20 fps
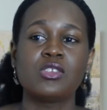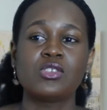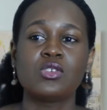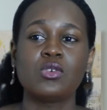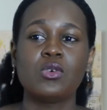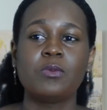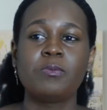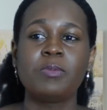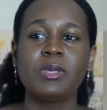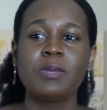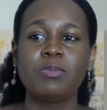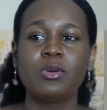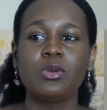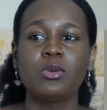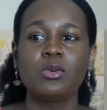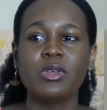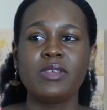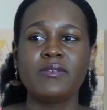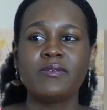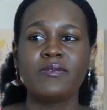So
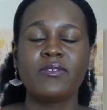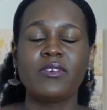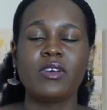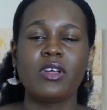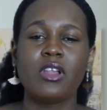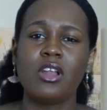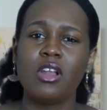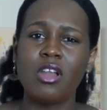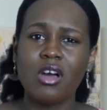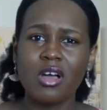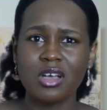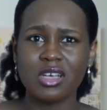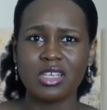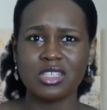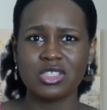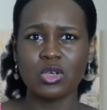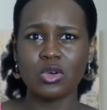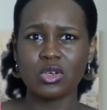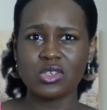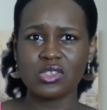people with longer